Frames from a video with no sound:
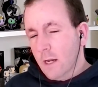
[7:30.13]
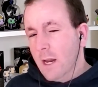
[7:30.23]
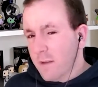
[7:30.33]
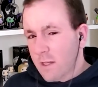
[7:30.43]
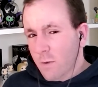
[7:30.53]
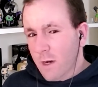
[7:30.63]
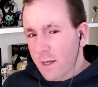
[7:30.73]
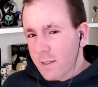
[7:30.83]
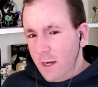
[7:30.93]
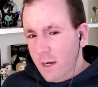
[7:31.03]
haven't seen what it
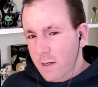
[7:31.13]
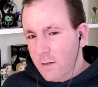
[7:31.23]
is yet.